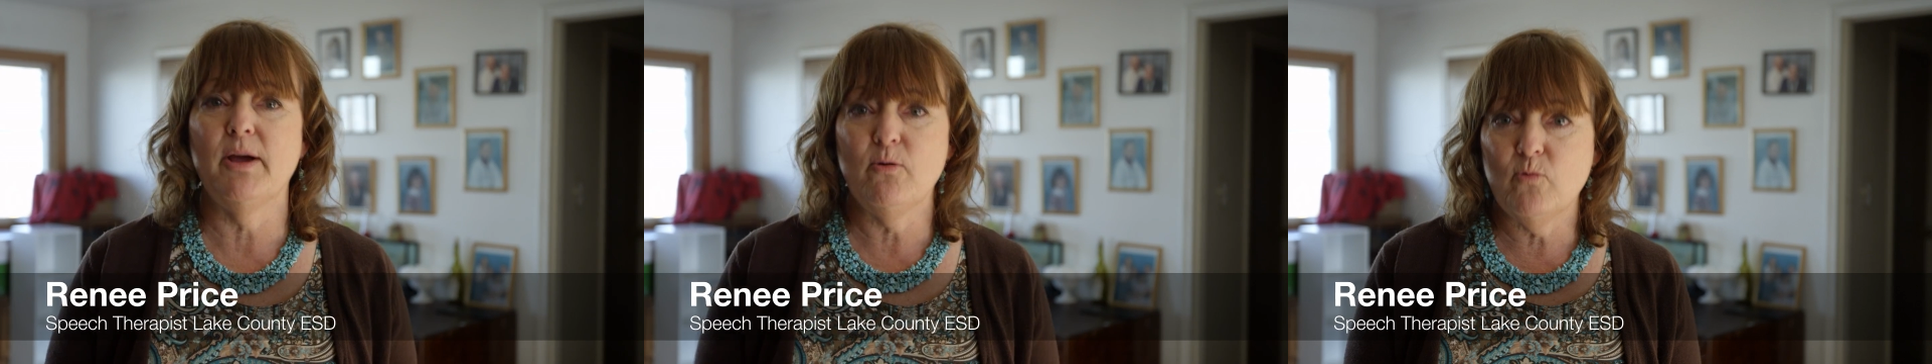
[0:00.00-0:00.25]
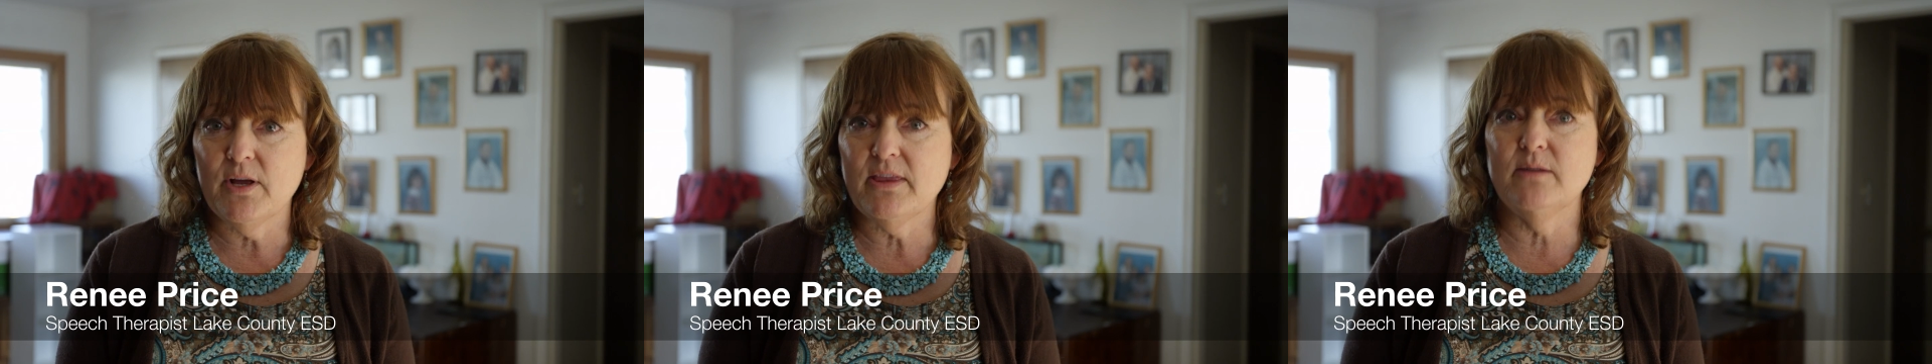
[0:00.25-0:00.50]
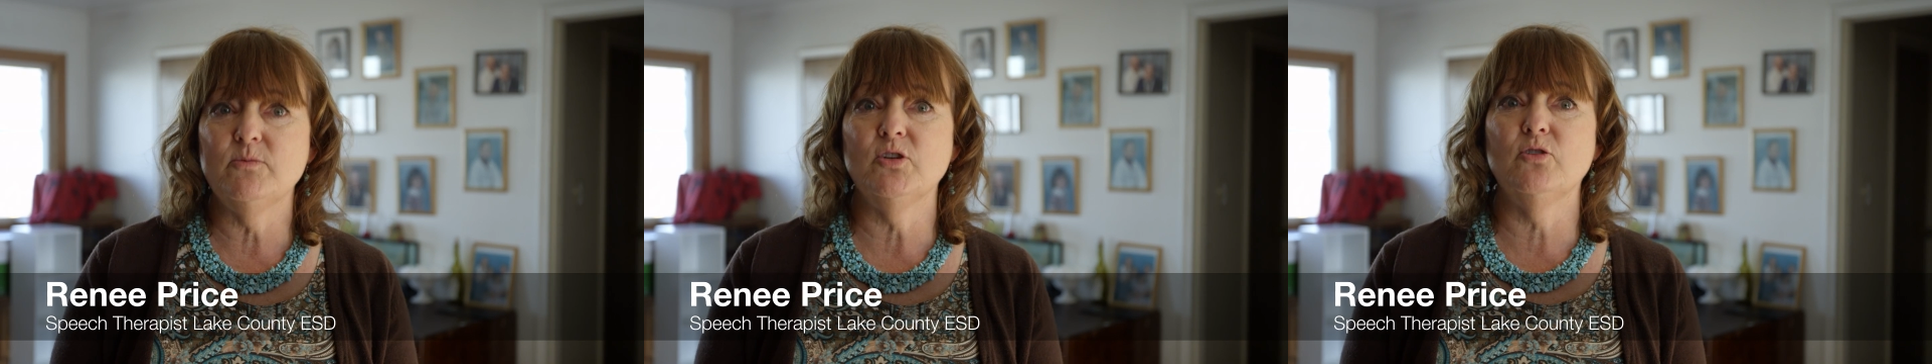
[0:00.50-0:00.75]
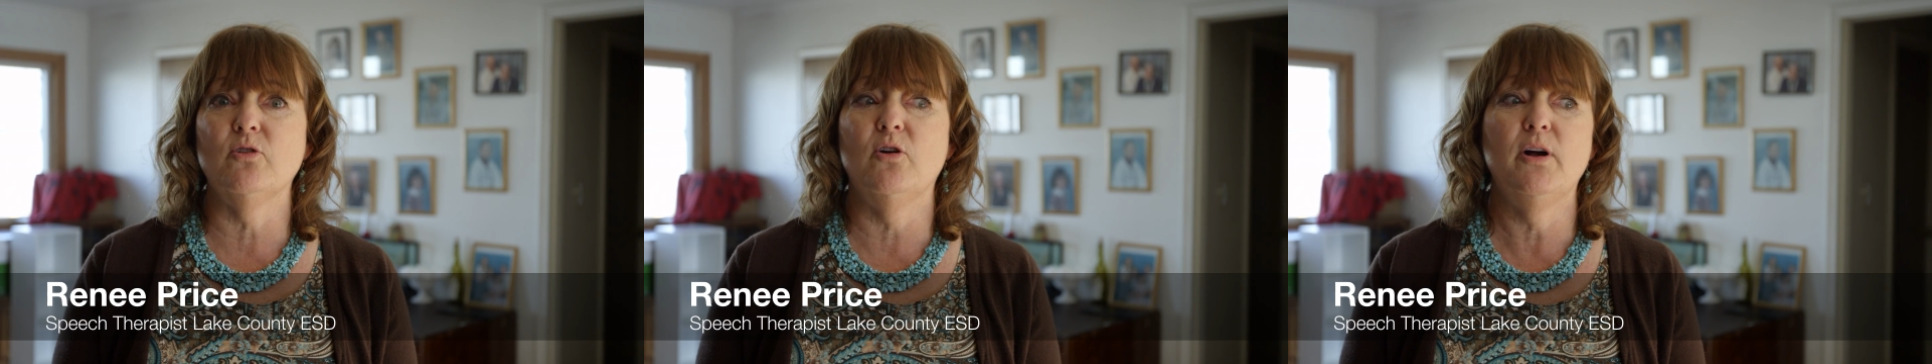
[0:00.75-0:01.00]
I want them
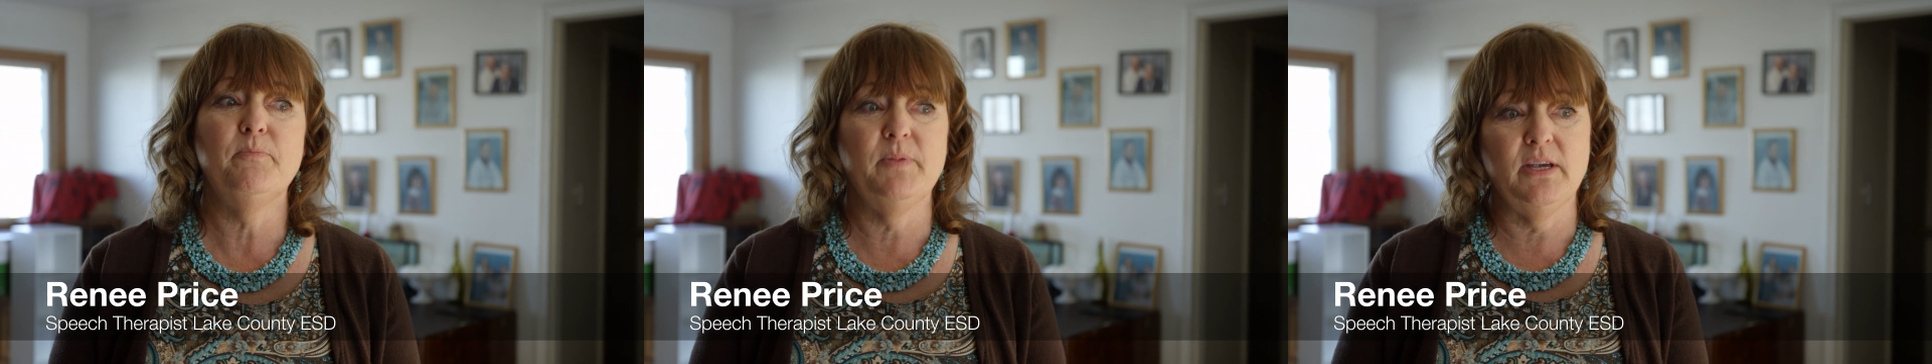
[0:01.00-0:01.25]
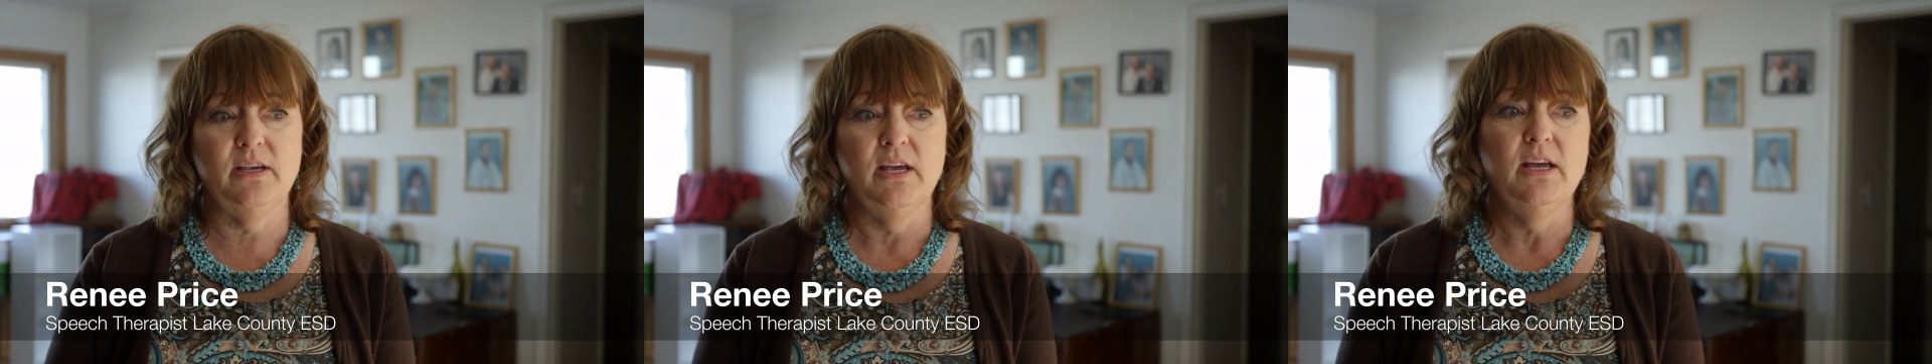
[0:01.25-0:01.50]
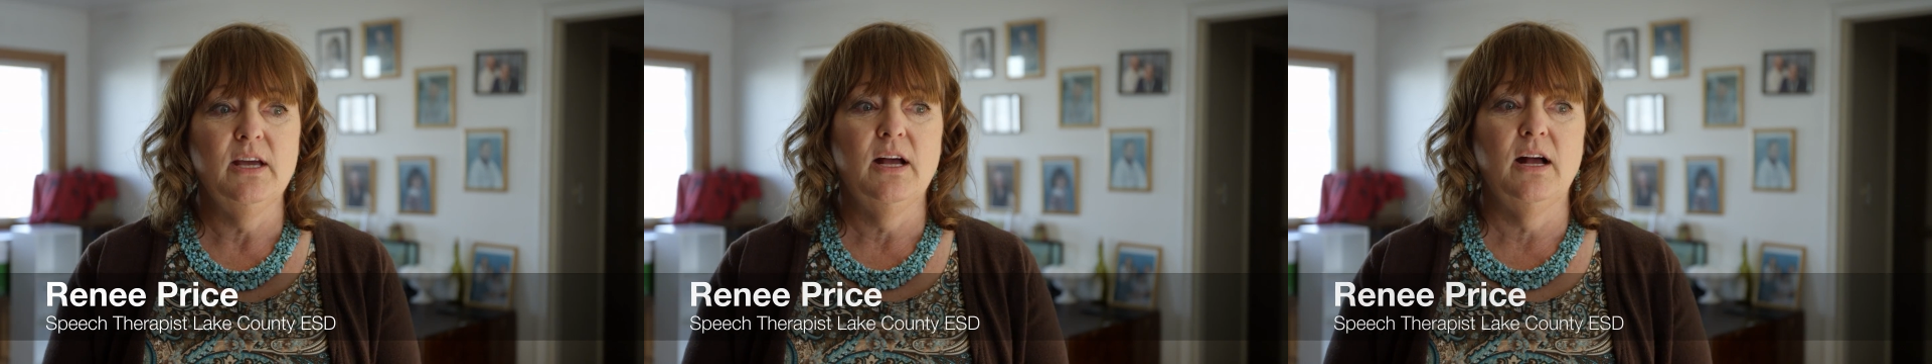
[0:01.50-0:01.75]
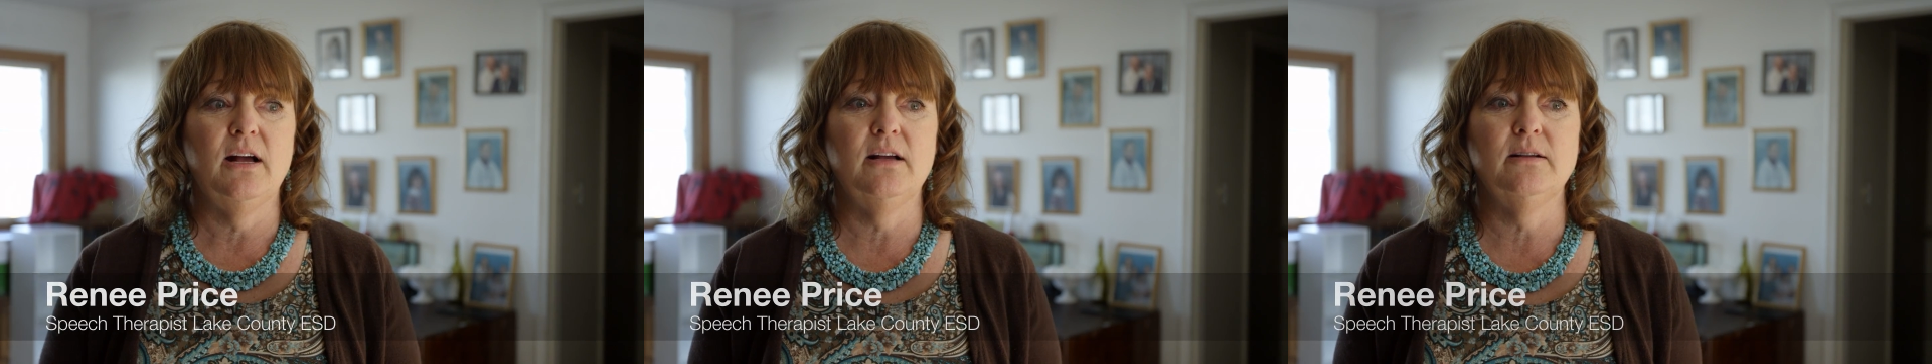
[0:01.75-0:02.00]
to grow up, be
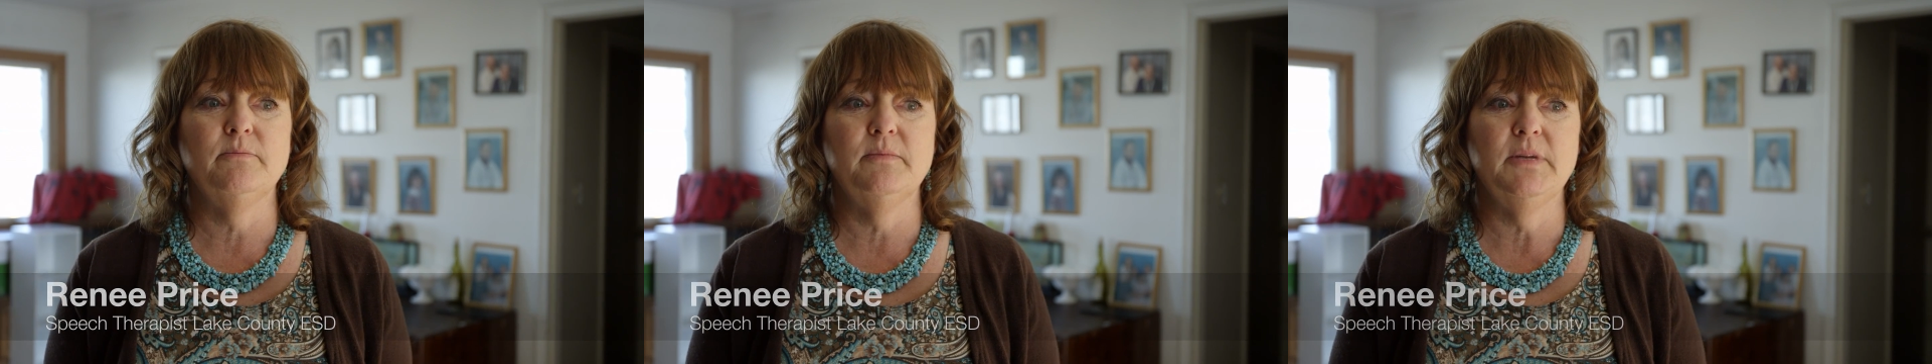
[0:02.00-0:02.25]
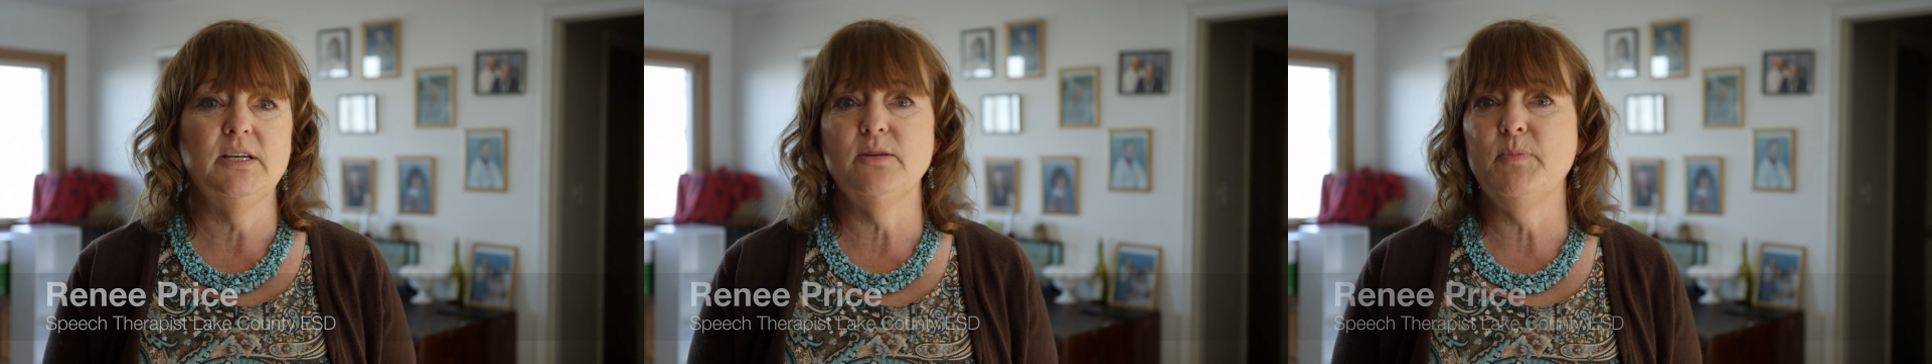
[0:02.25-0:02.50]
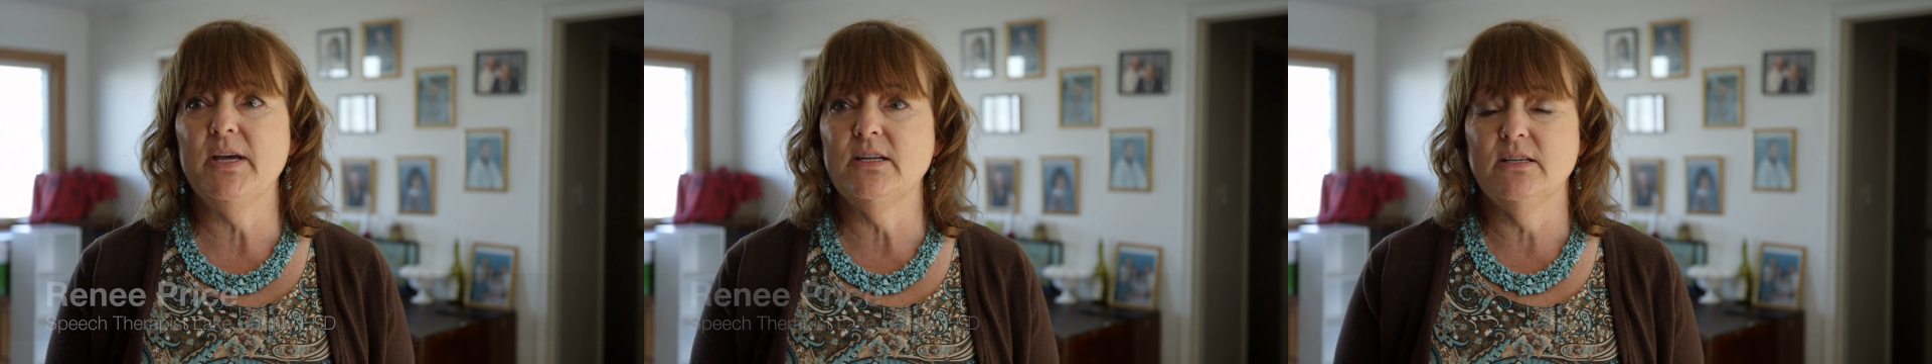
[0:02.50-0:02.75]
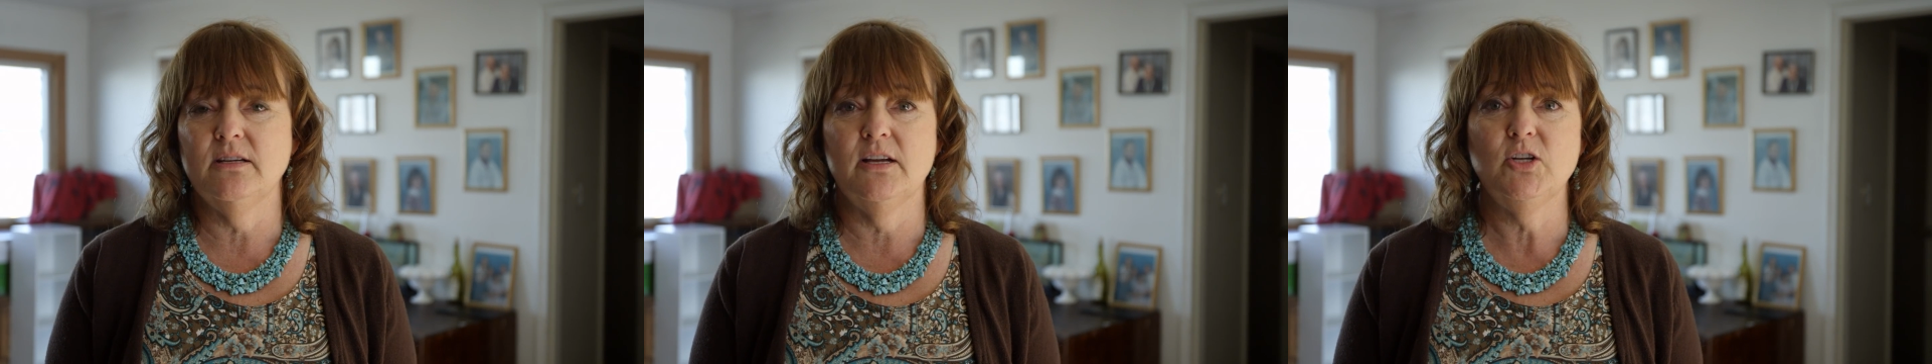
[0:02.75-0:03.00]
independent